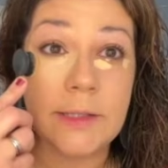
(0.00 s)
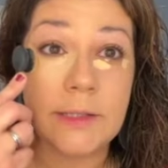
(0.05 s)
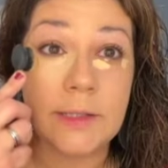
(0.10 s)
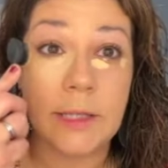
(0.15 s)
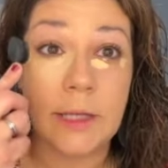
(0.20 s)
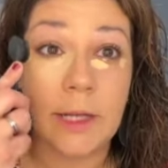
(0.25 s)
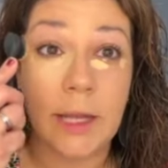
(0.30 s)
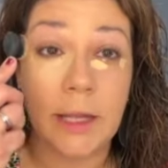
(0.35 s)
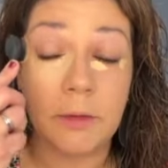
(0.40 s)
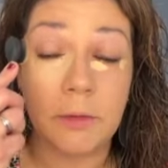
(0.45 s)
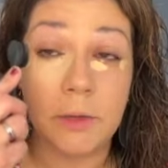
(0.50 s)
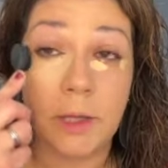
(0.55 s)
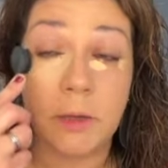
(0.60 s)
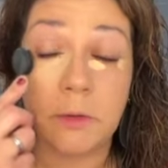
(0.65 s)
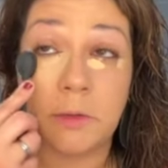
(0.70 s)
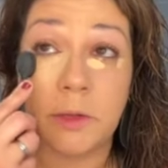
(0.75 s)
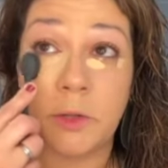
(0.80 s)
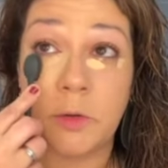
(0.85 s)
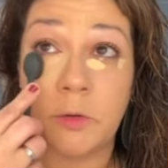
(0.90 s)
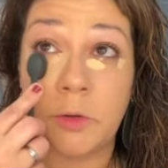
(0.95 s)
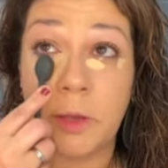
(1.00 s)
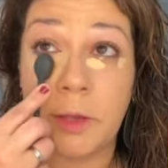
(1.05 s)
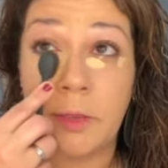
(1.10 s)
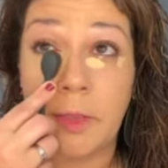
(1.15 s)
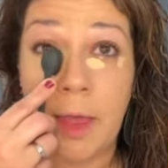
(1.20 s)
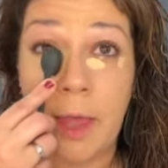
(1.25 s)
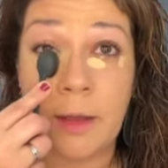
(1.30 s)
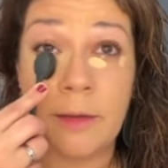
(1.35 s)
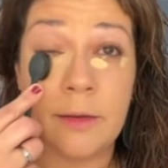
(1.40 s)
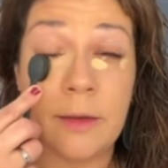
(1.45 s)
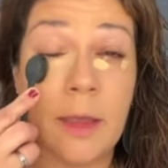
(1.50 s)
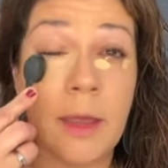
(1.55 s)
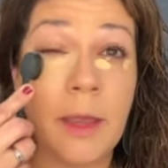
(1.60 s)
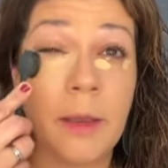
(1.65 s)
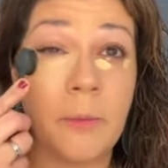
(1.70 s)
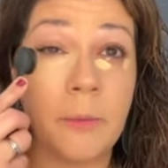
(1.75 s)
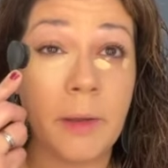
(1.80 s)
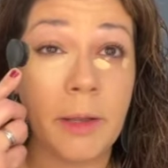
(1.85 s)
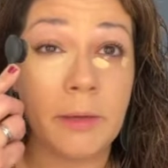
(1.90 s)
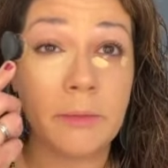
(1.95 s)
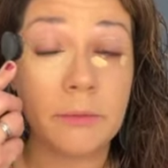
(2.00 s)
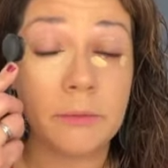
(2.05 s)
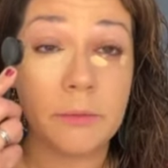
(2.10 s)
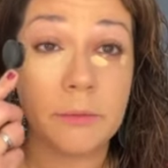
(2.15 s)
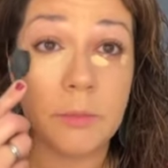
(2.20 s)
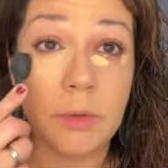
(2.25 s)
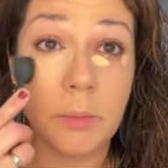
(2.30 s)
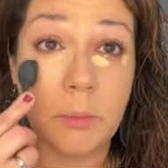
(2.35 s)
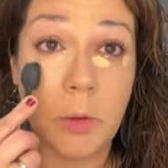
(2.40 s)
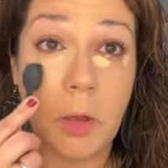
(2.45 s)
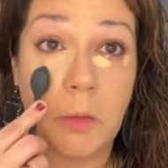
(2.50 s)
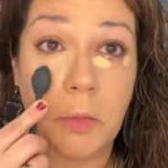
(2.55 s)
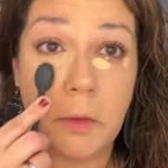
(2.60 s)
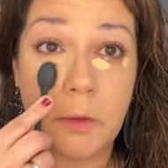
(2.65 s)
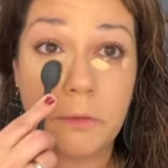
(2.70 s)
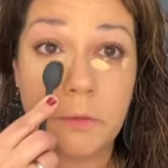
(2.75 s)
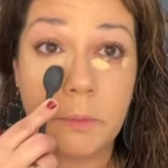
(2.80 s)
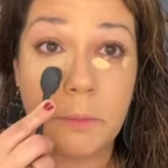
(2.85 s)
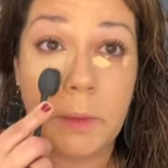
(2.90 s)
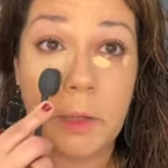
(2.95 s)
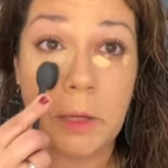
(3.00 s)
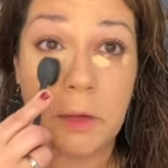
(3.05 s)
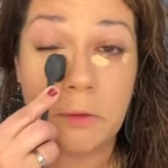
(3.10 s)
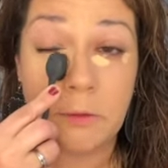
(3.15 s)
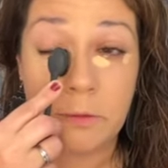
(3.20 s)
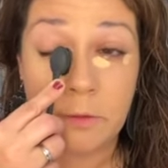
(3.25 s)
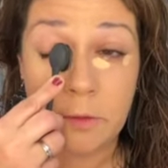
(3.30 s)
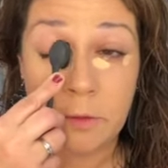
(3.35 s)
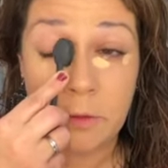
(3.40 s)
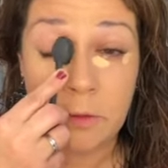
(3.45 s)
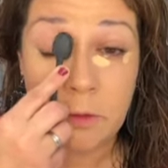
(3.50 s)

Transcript: And I, like, literally that day went and bought this because